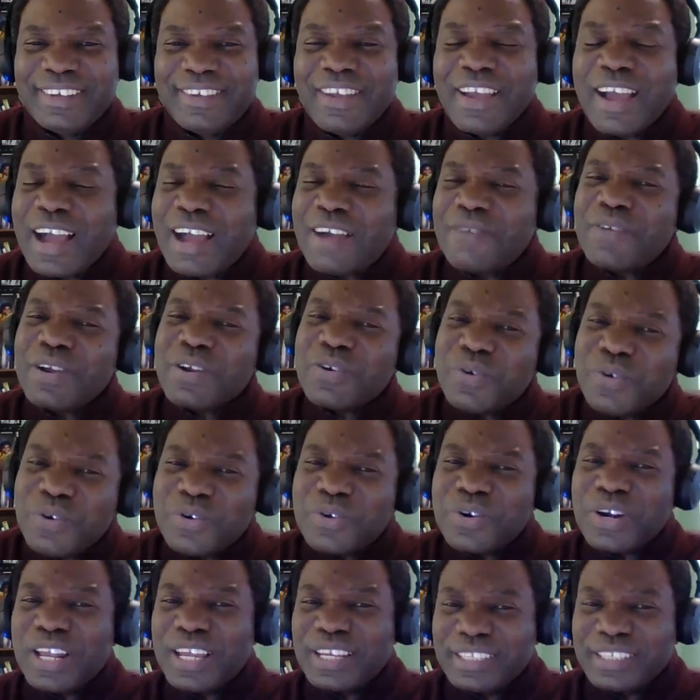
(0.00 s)
Have a good
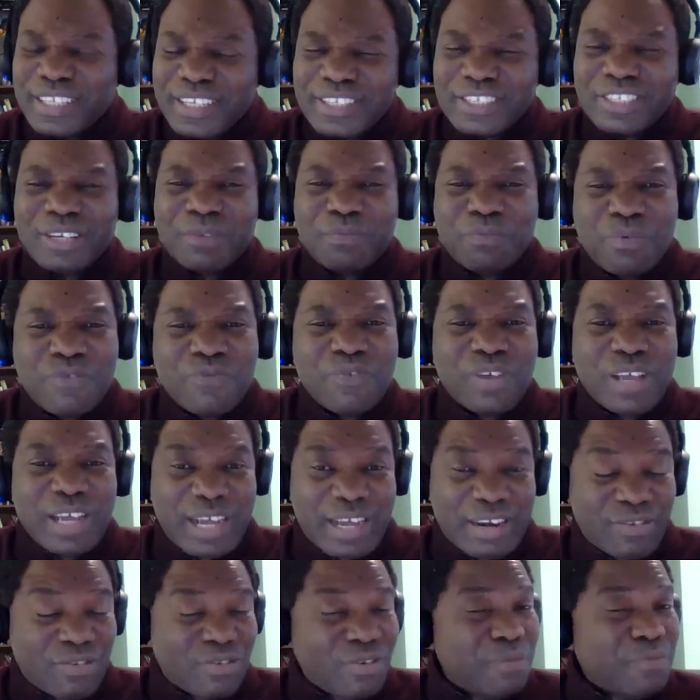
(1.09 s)
relationship with
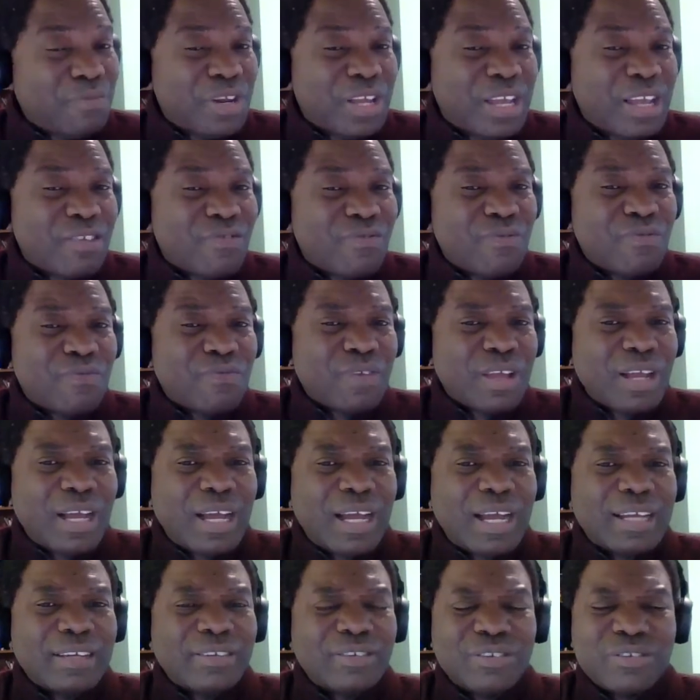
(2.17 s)
God. Communicate with
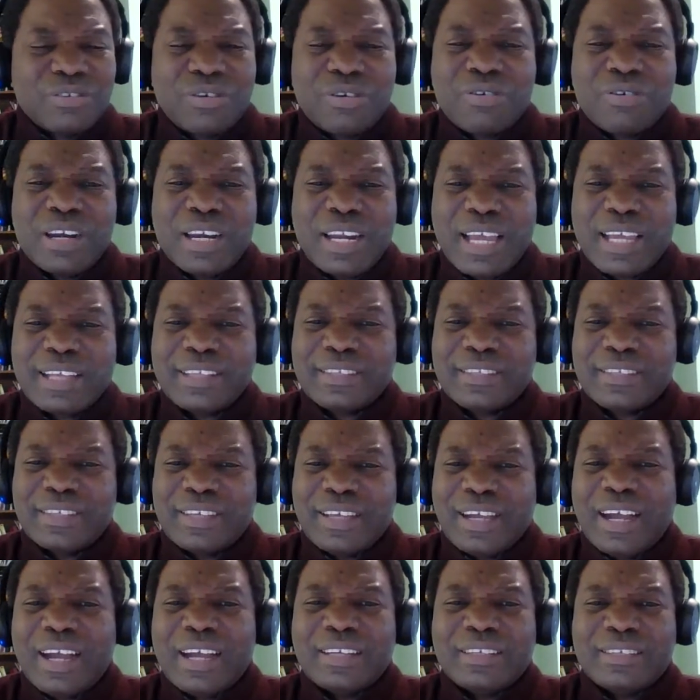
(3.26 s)
God. Don't let
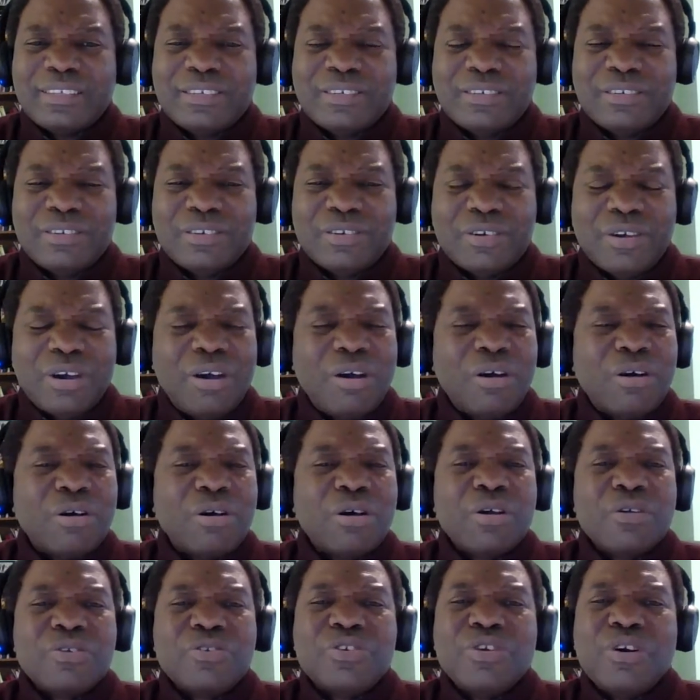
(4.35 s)
God go.
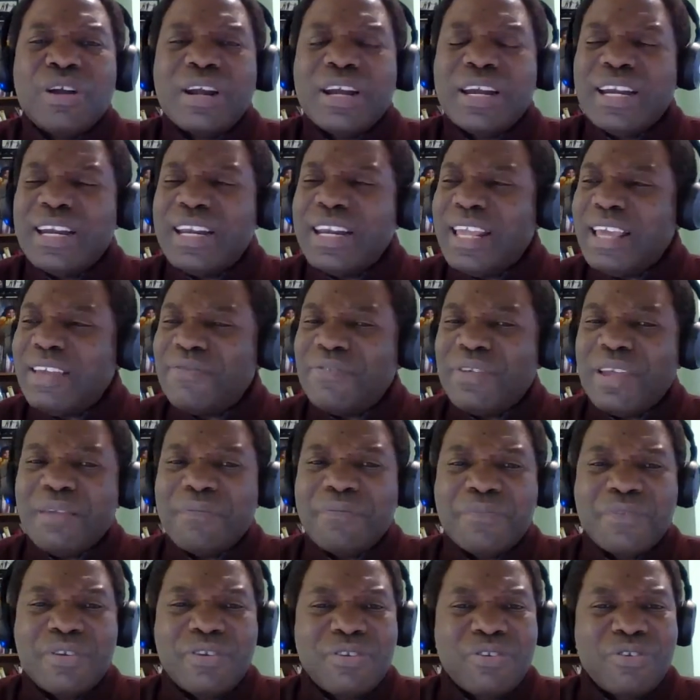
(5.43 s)
Don't leave
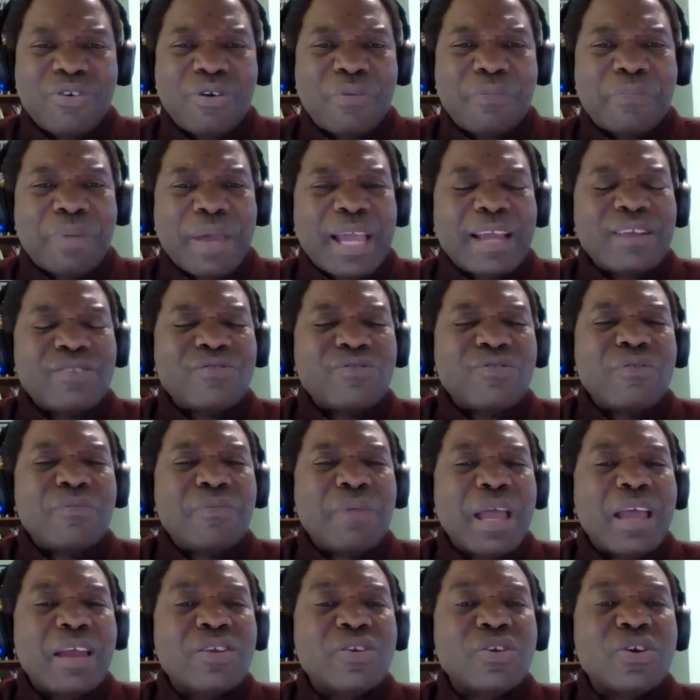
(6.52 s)
him in your bedroom
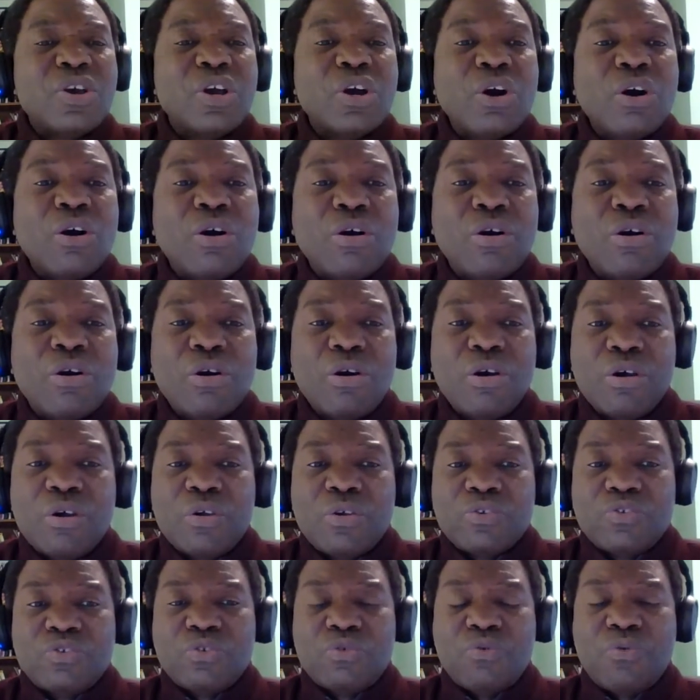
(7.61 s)
and go
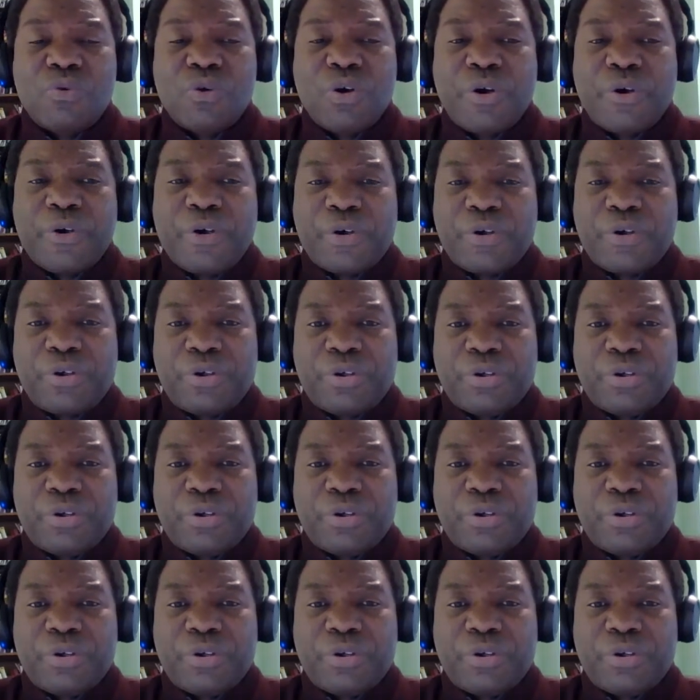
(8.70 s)
to work.